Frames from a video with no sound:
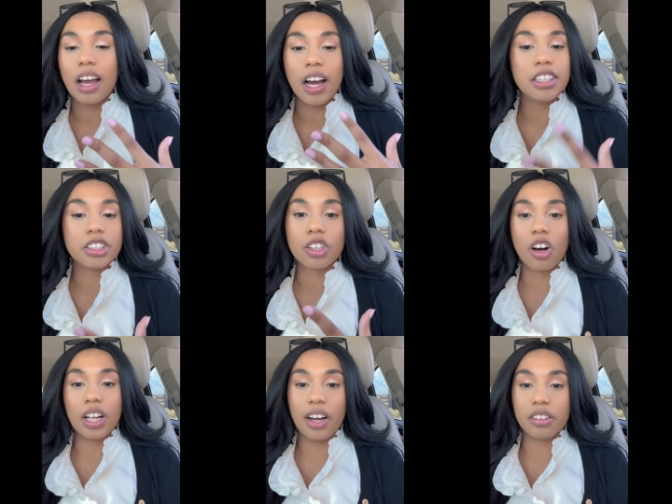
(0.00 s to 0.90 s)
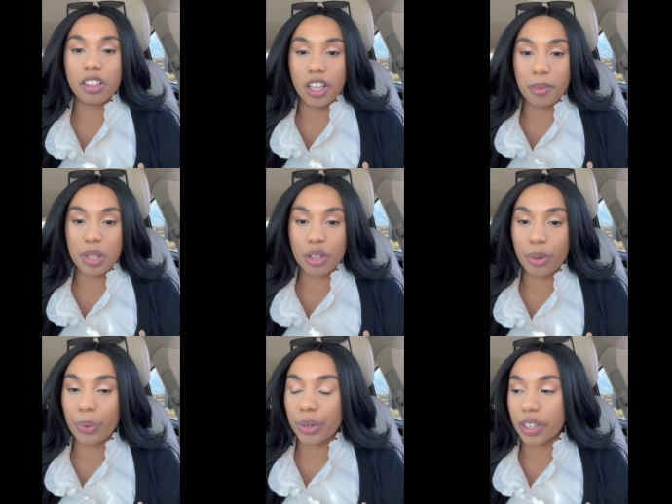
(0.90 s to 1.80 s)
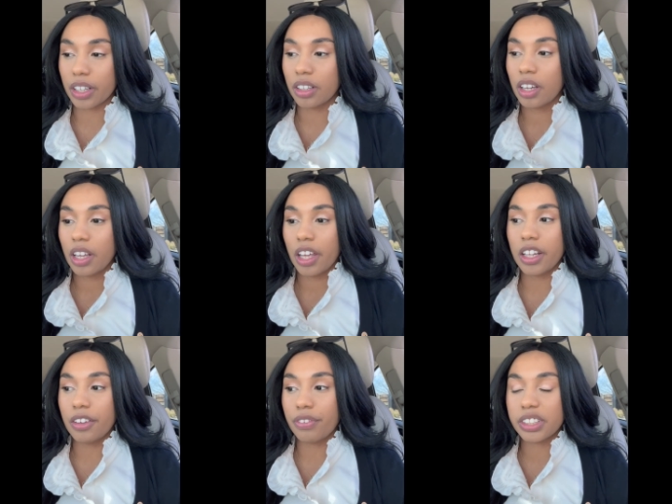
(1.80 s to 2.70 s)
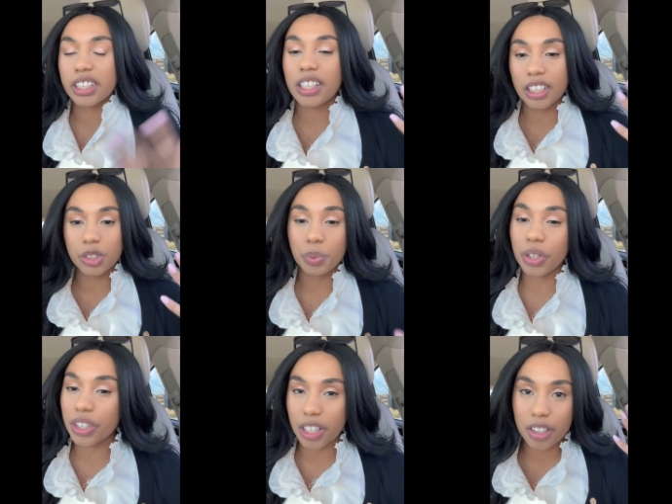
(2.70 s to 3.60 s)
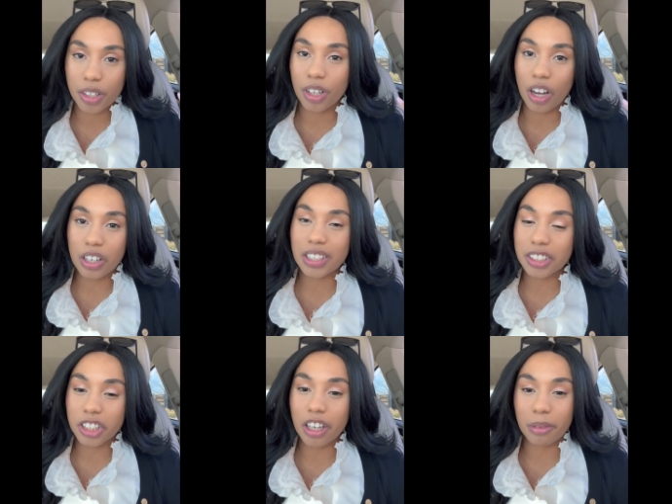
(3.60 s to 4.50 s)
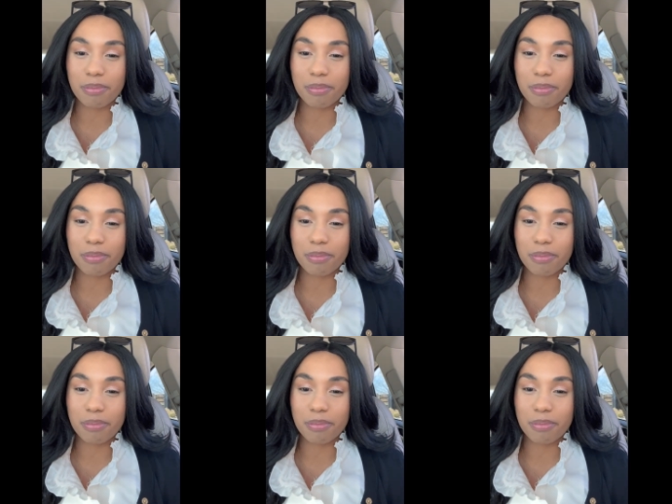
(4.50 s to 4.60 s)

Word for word: i just call out on the name of the lord and and if it's in his will then i'll get the job